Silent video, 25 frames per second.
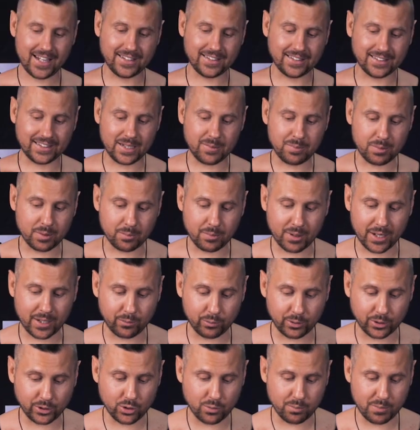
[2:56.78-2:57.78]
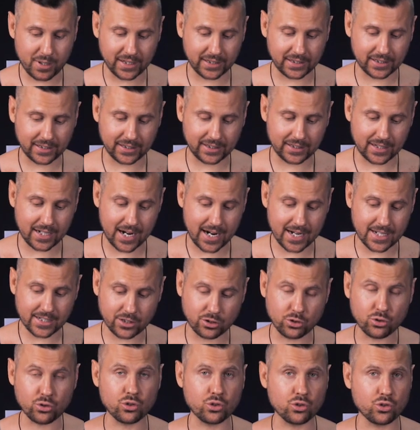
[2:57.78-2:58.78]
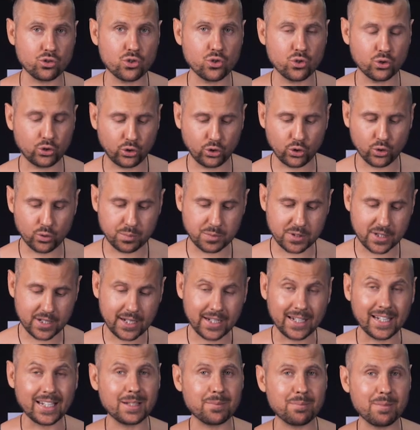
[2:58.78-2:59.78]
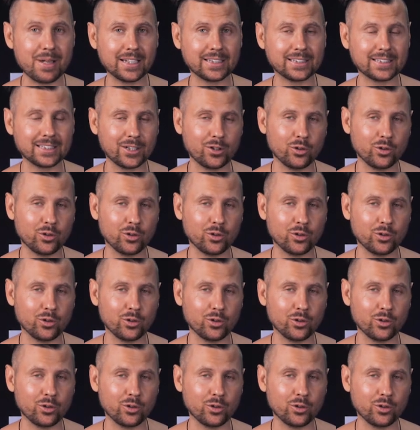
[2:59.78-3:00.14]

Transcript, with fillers: And keep in mind when you make an ice using true cubes, it makes